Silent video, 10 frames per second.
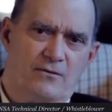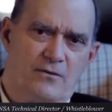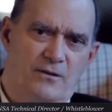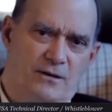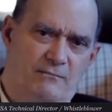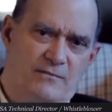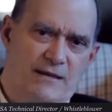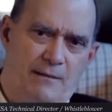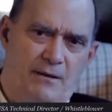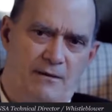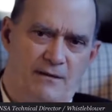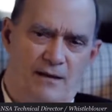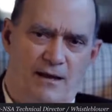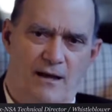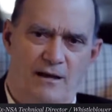through the tapping of the
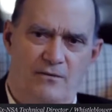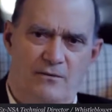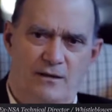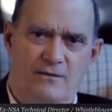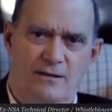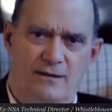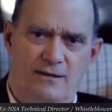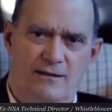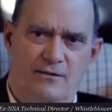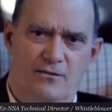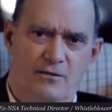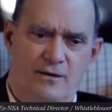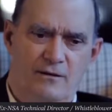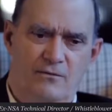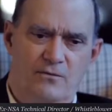lines or anything like that, through
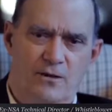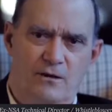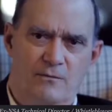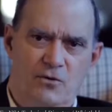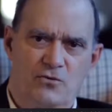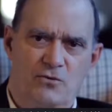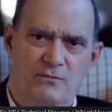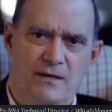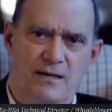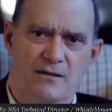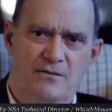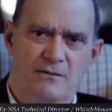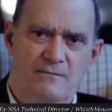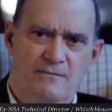a commercial means,